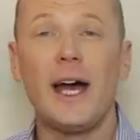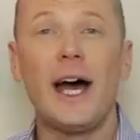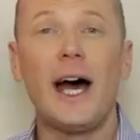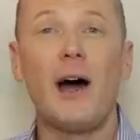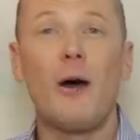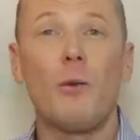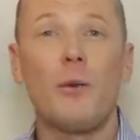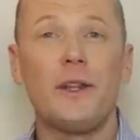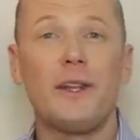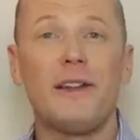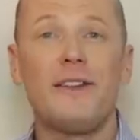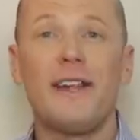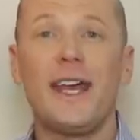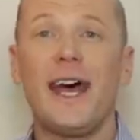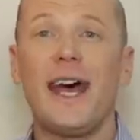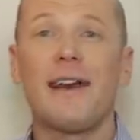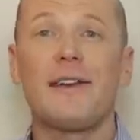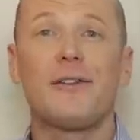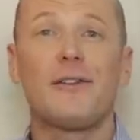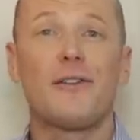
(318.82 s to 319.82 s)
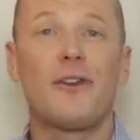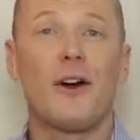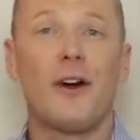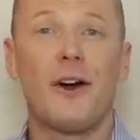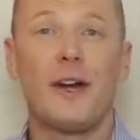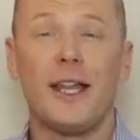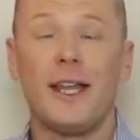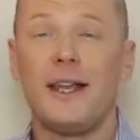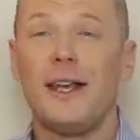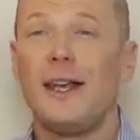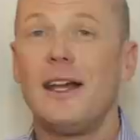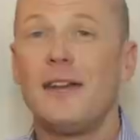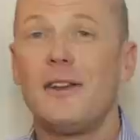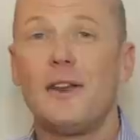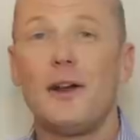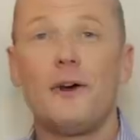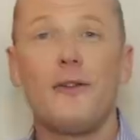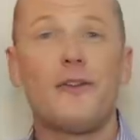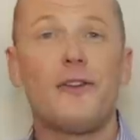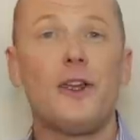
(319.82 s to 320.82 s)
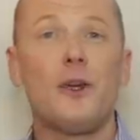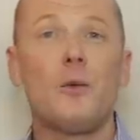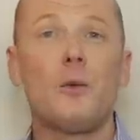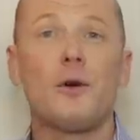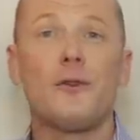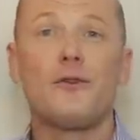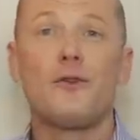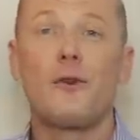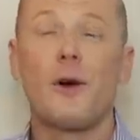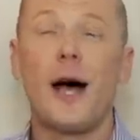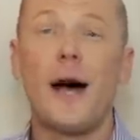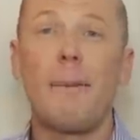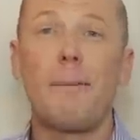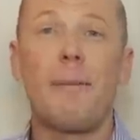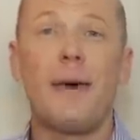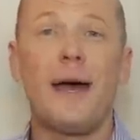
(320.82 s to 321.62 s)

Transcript: out when the tack started. Those two will drop